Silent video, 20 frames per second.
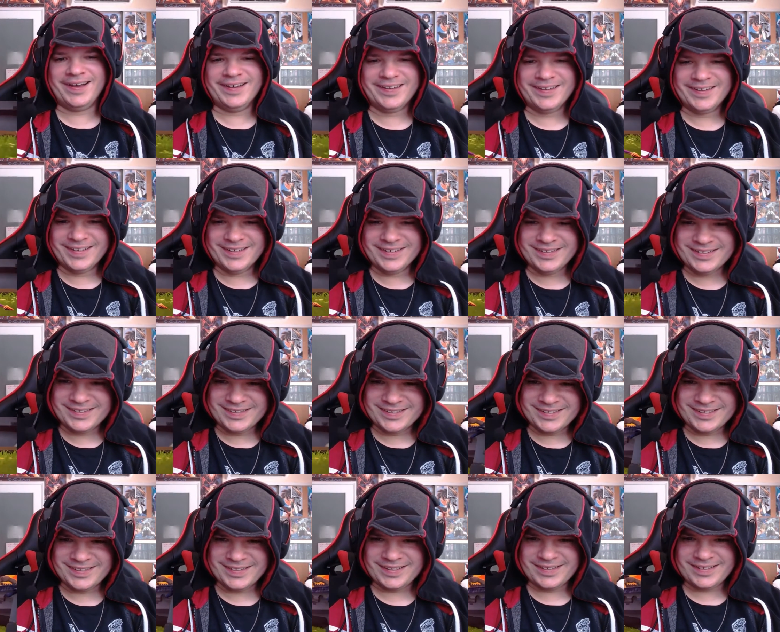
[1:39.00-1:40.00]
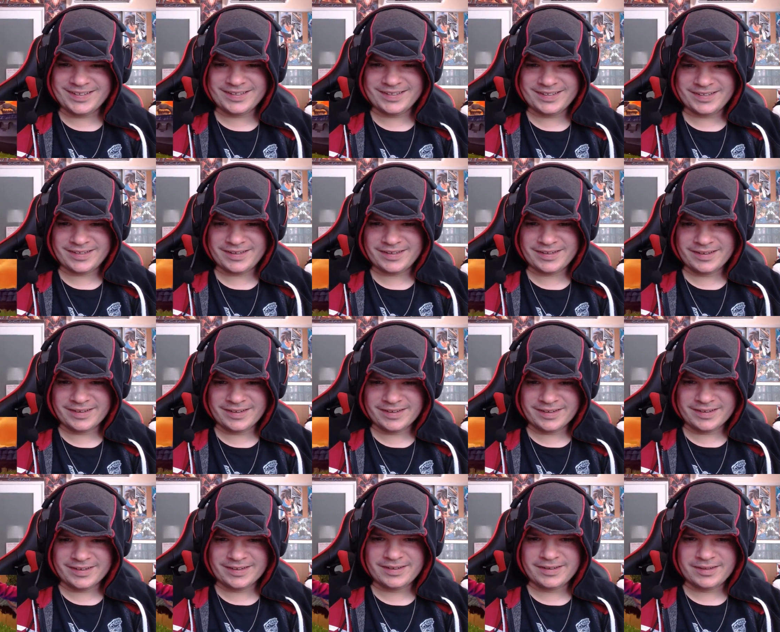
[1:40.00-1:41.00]

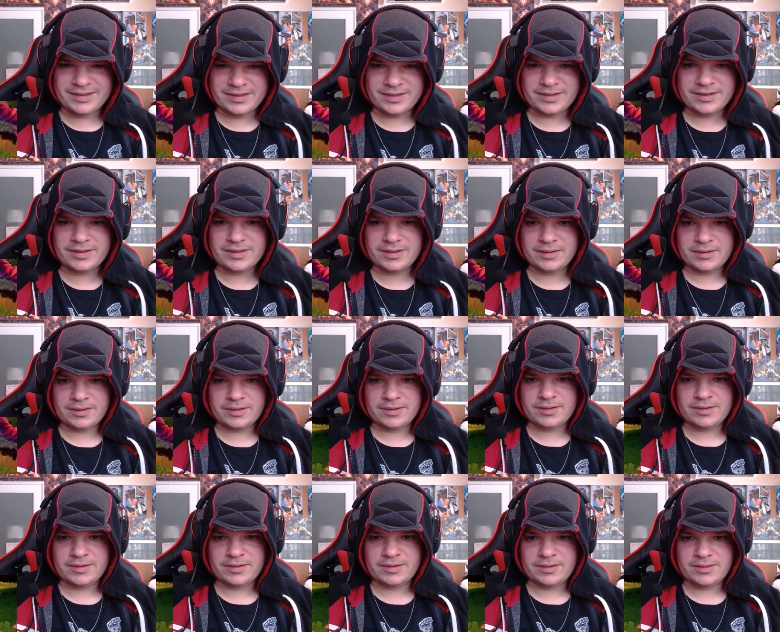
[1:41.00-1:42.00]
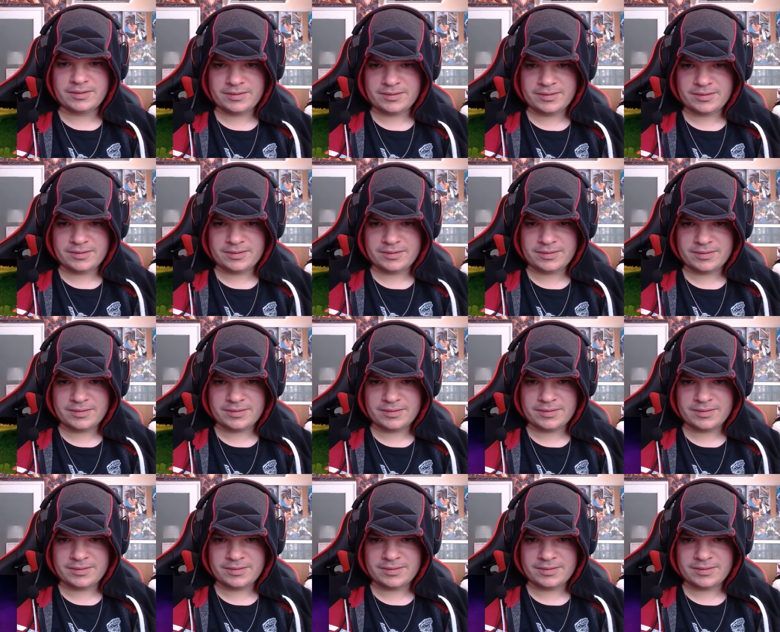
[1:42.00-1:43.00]

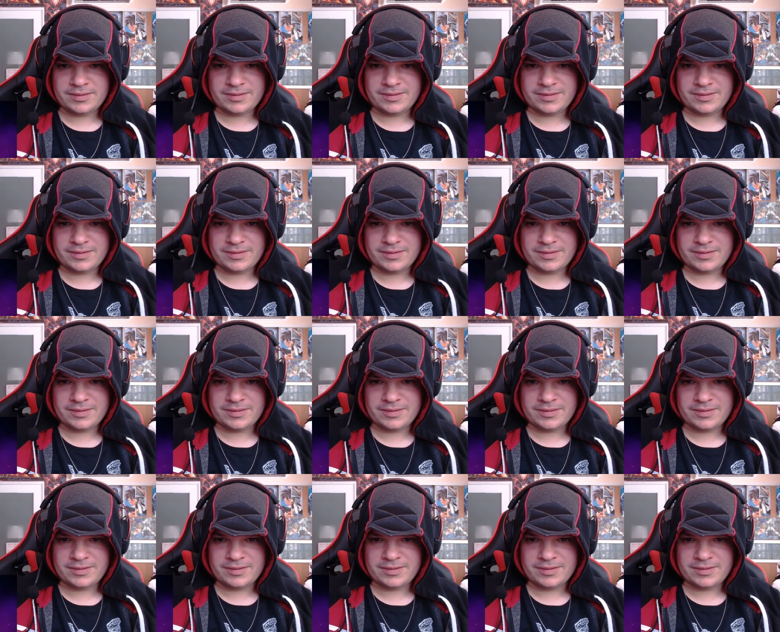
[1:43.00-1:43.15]
No one is speaking in this clip.